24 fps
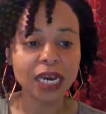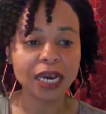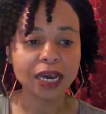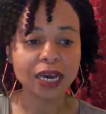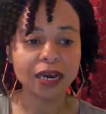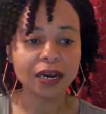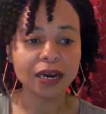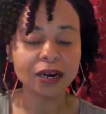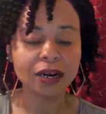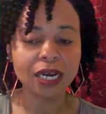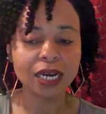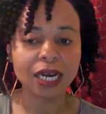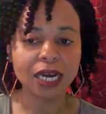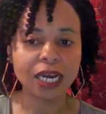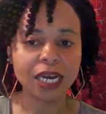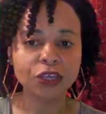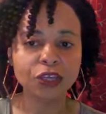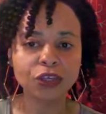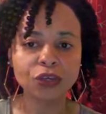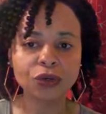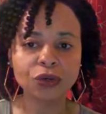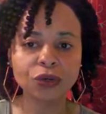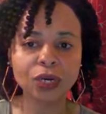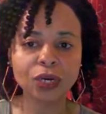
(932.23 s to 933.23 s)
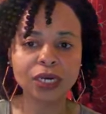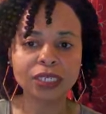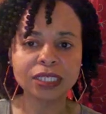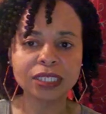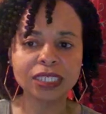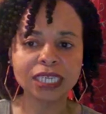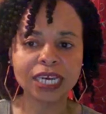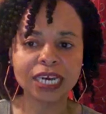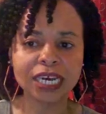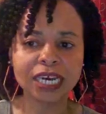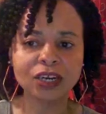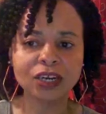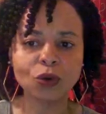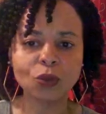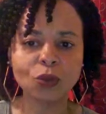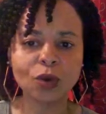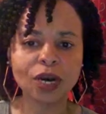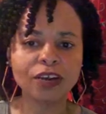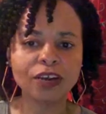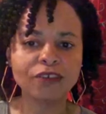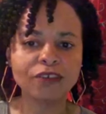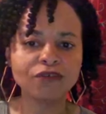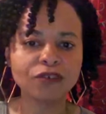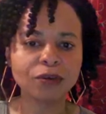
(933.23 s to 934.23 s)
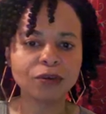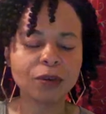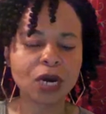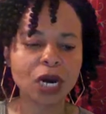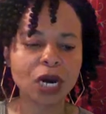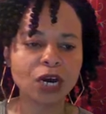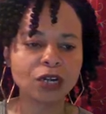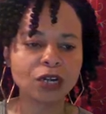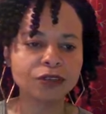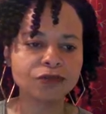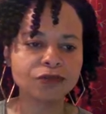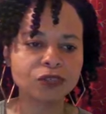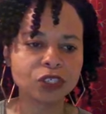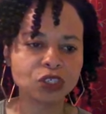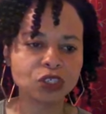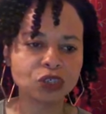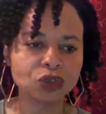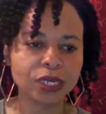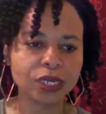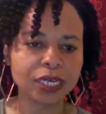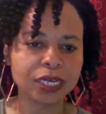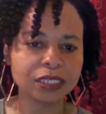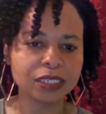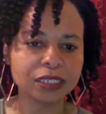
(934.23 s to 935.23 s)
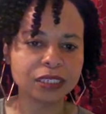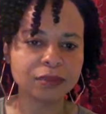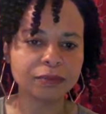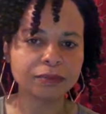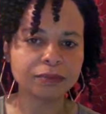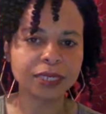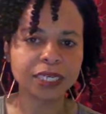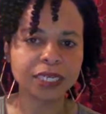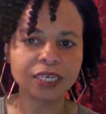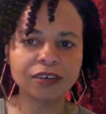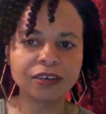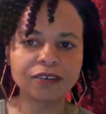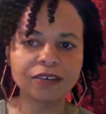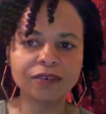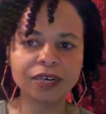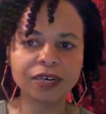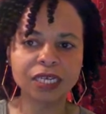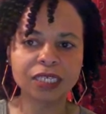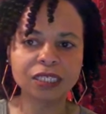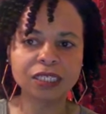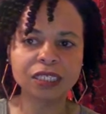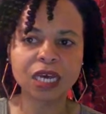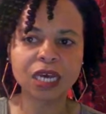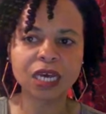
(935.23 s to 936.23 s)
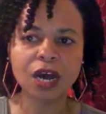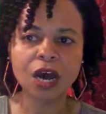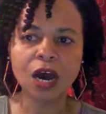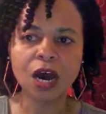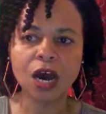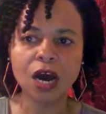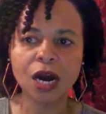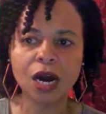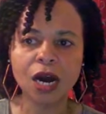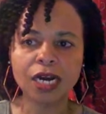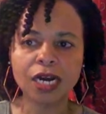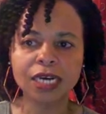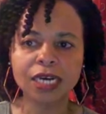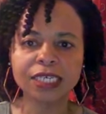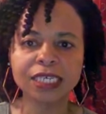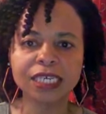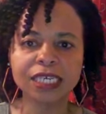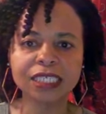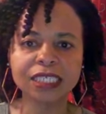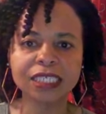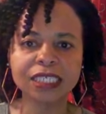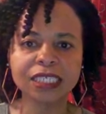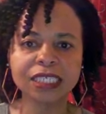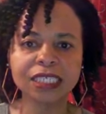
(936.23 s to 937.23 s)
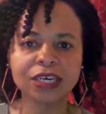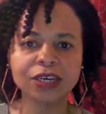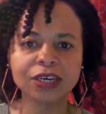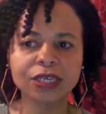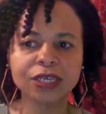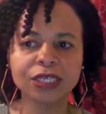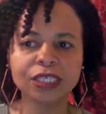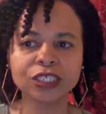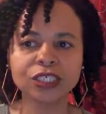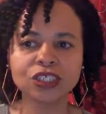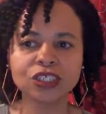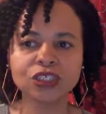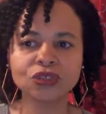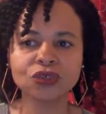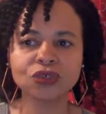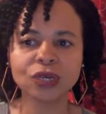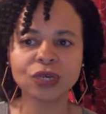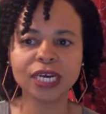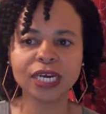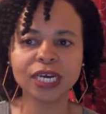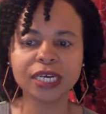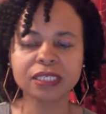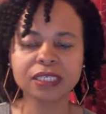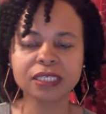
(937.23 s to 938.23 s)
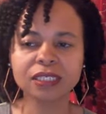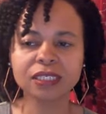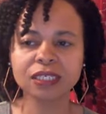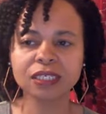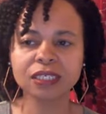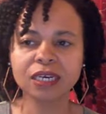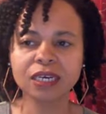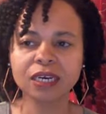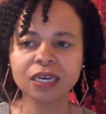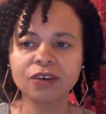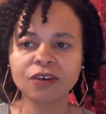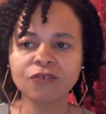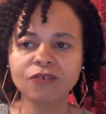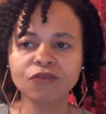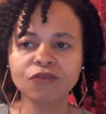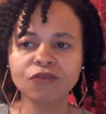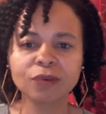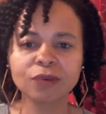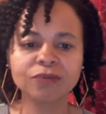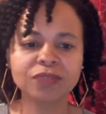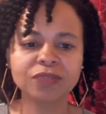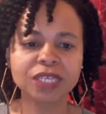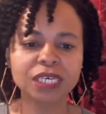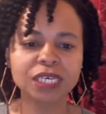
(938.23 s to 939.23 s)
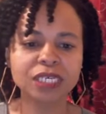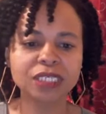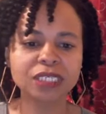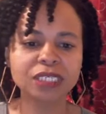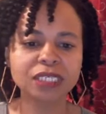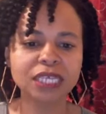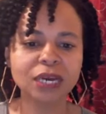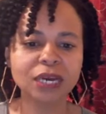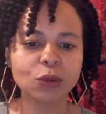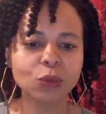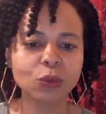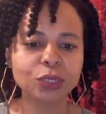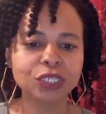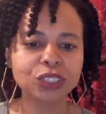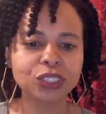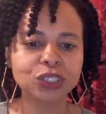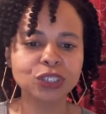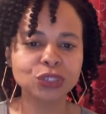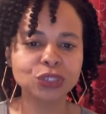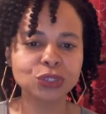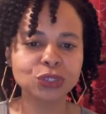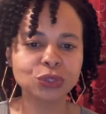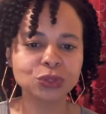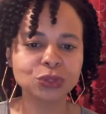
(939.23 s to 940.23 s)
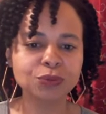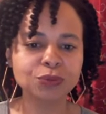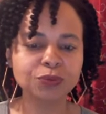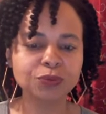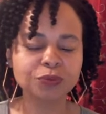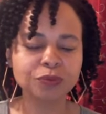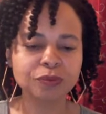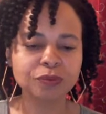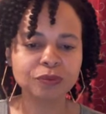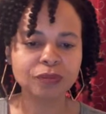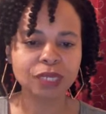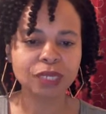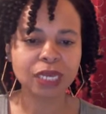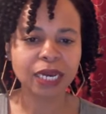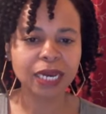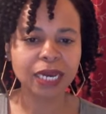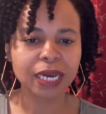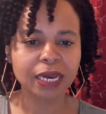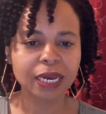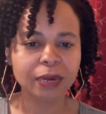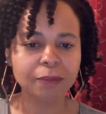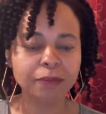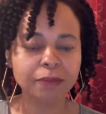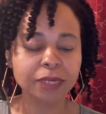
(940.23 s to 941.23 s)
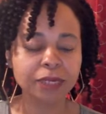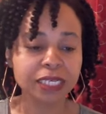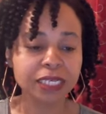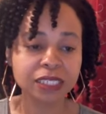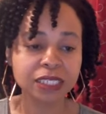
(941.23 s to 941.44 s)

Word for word: uh, self care, and you are staying away from all of the stress. Many of us are unnecessarily stressed from things that we do